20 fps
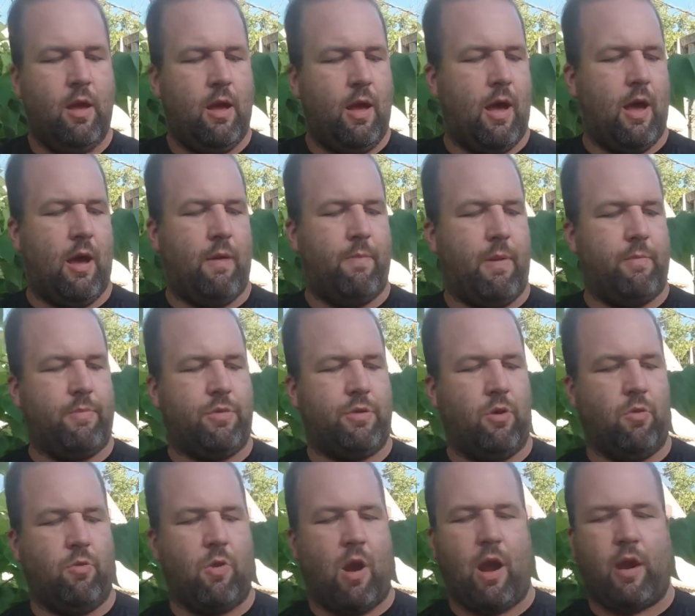I'm
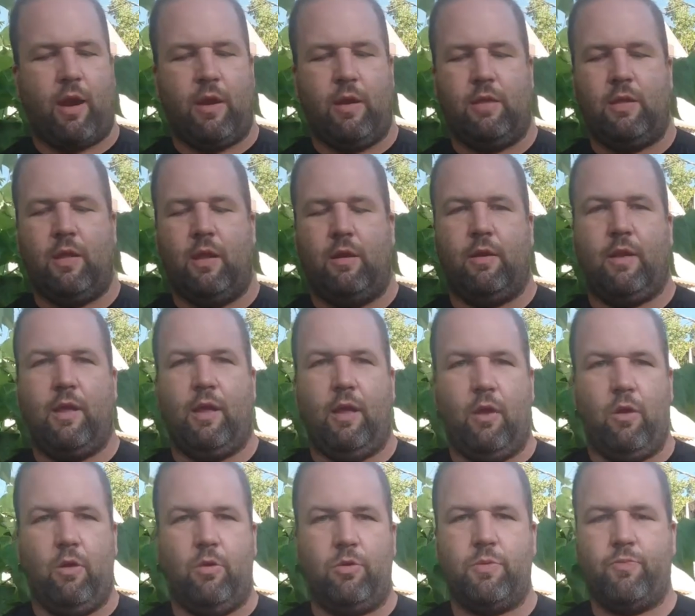still rocking a 10
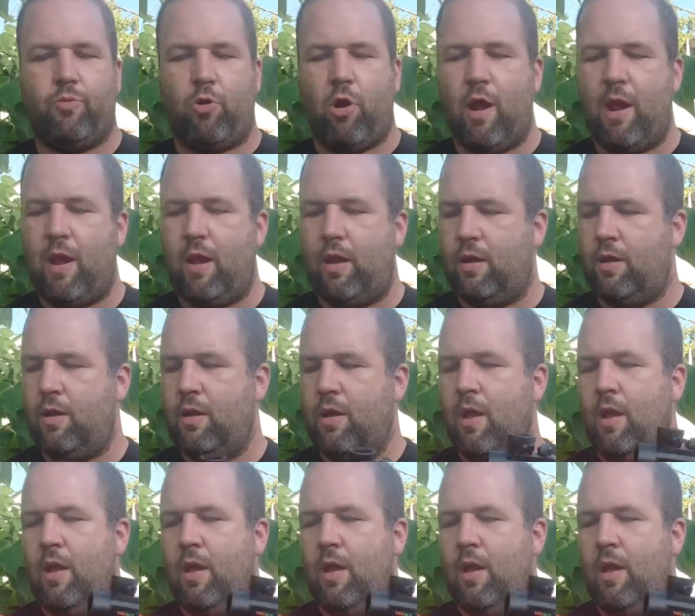kilo spring.